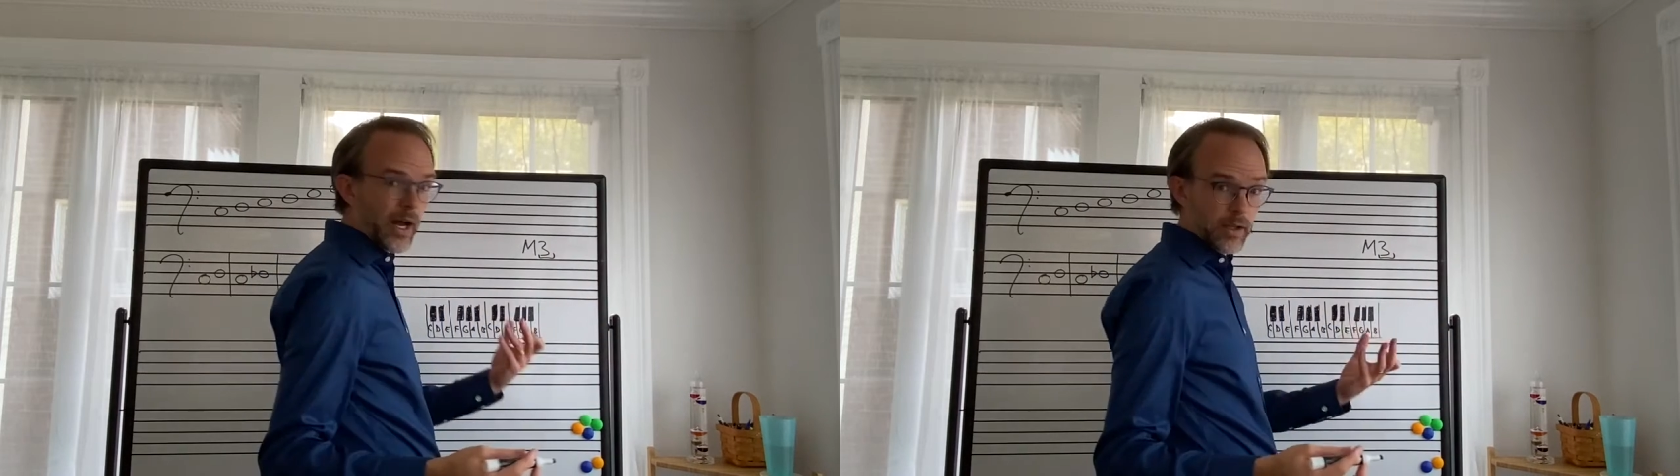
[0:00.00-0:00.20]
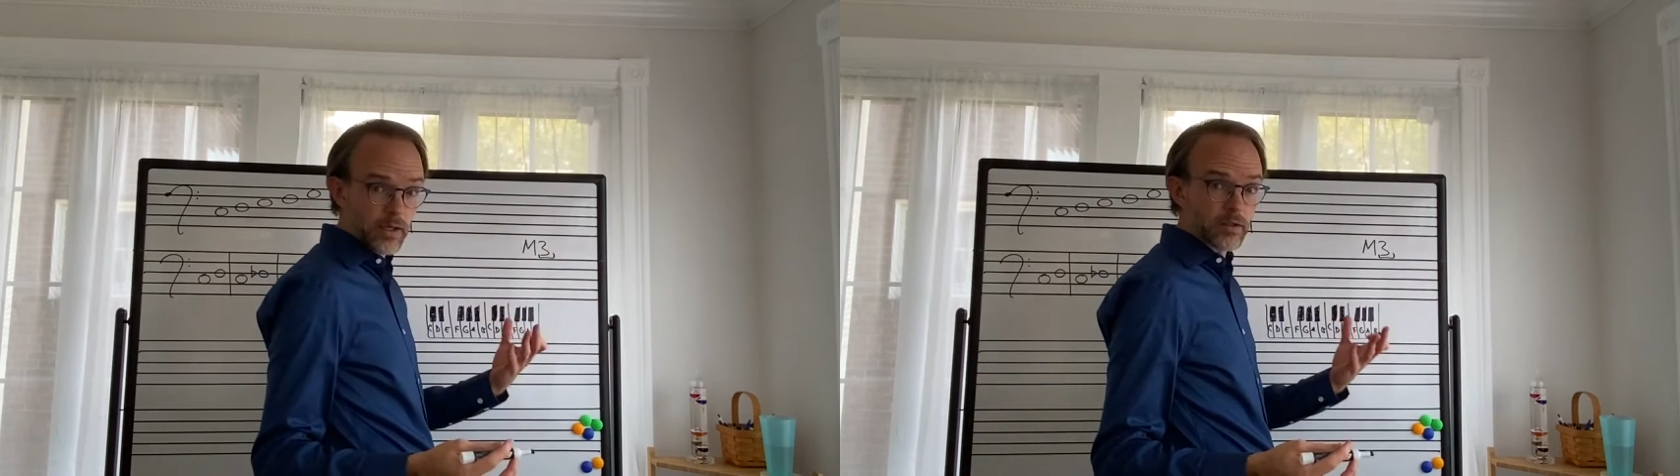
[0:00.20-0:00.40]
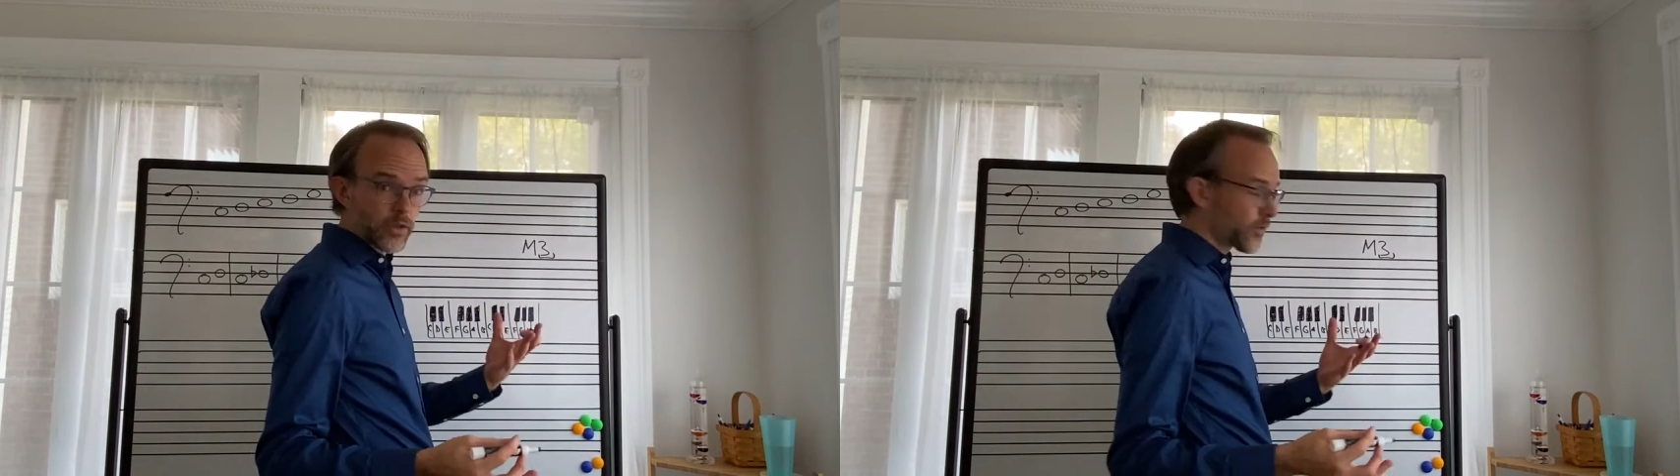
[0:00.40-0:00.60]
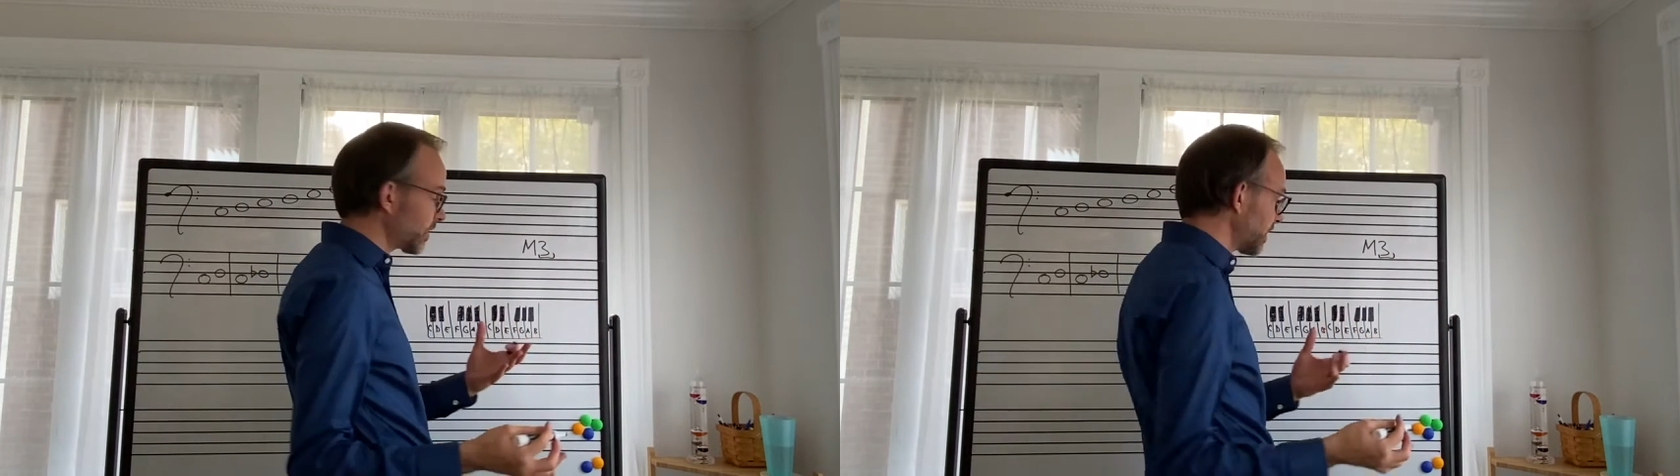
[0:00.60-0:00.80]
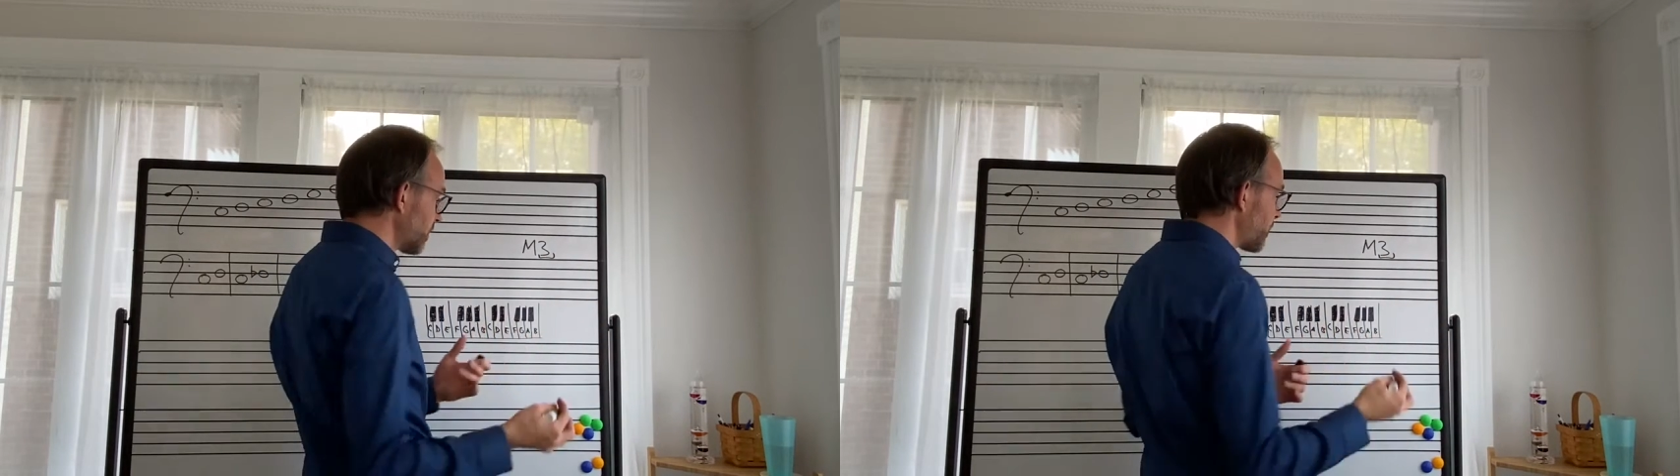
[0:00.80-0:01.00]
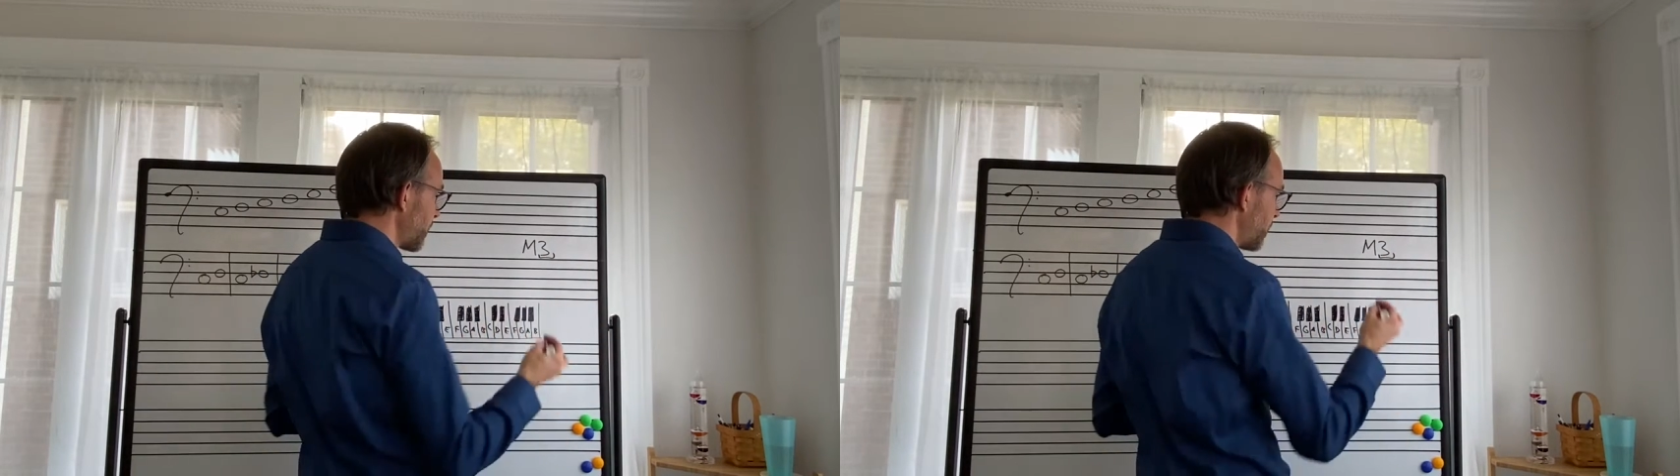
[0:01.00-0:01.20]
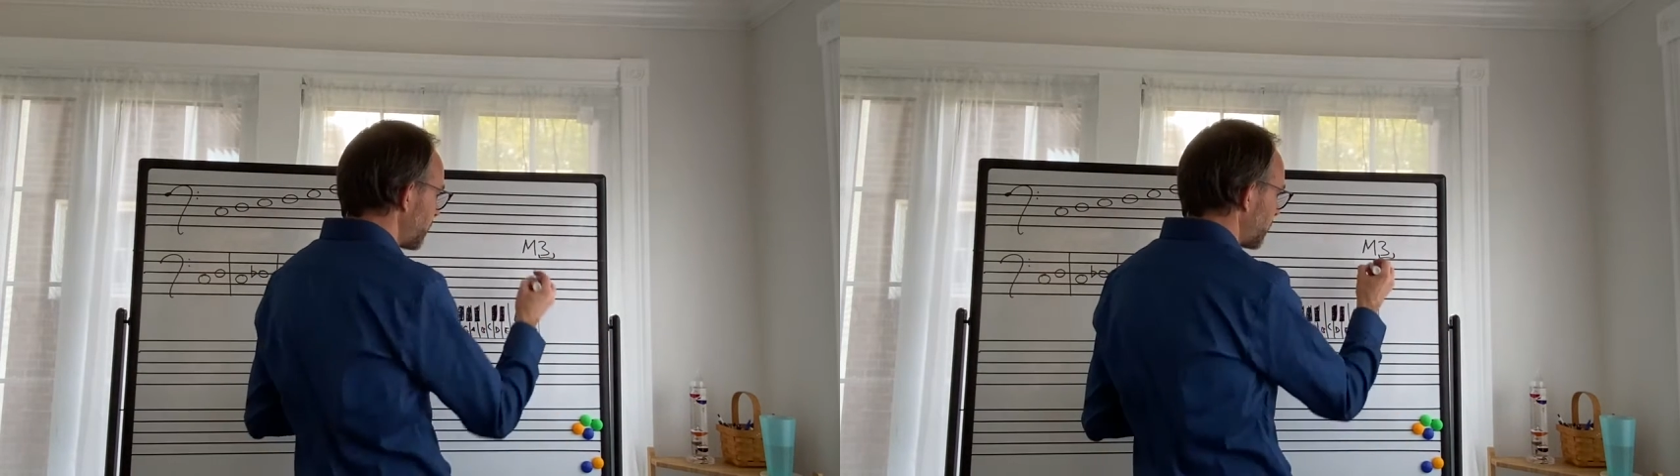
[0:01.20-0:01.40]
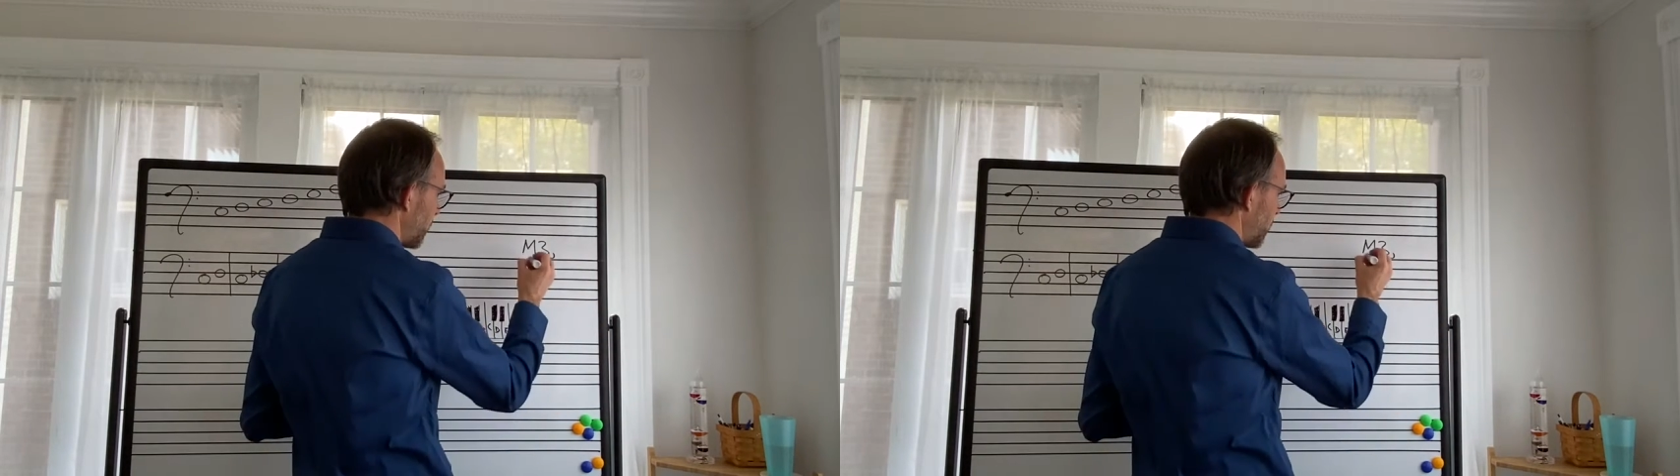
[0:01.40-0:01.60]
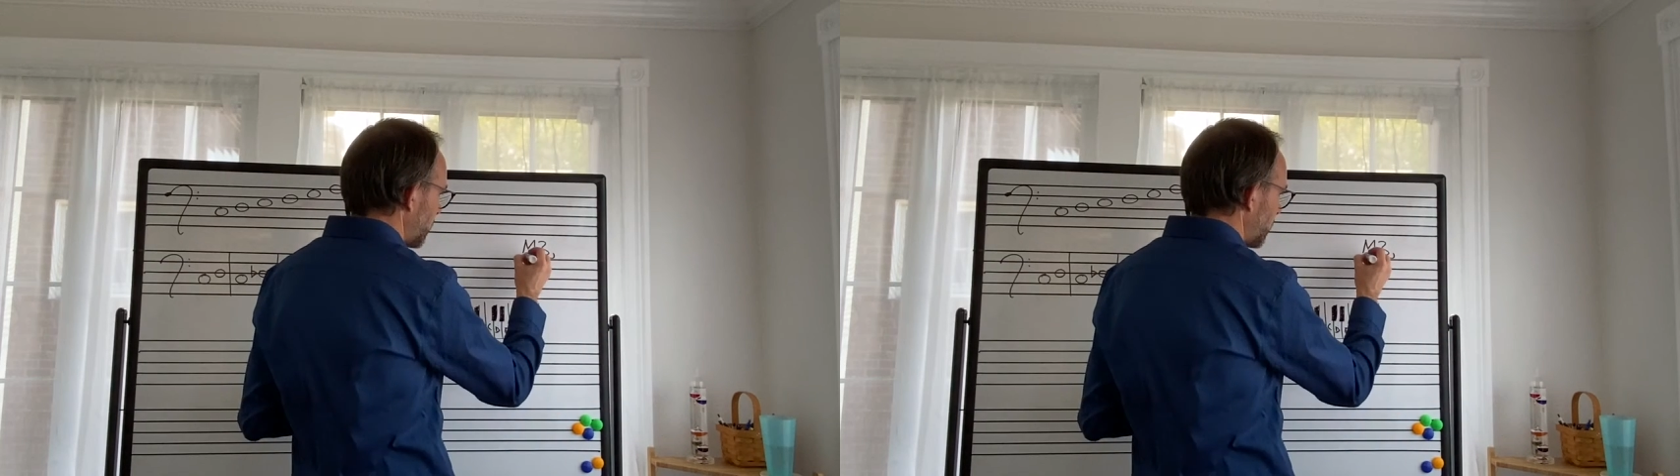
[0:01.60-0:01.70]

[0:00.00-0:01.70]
to get the 3, the third,